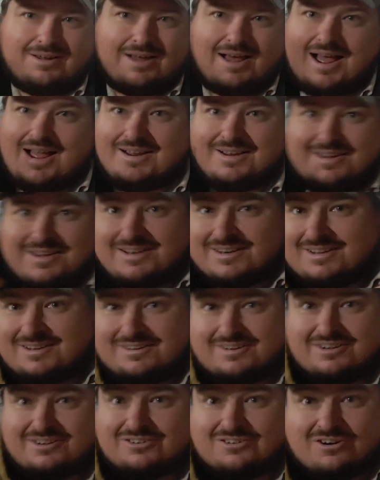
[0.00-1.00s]
I can get in
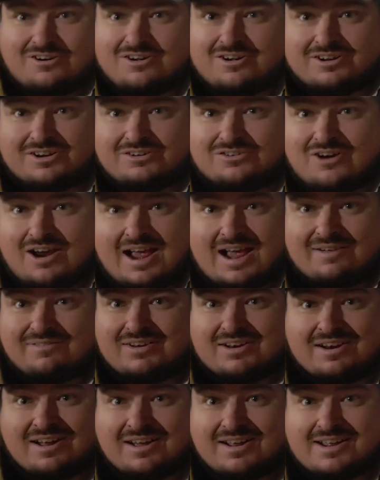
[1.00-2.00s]
this truck and drive it
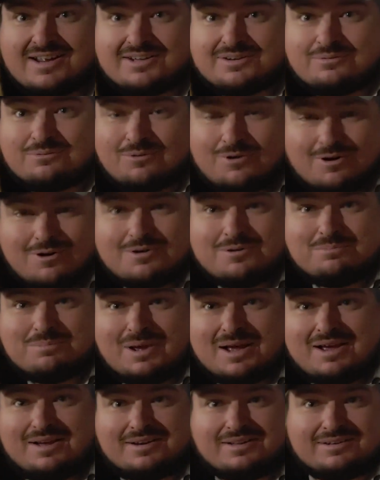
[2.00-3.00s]
and not have to worry
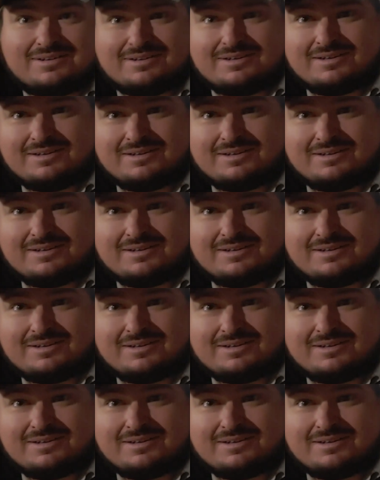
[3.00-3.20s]
about it.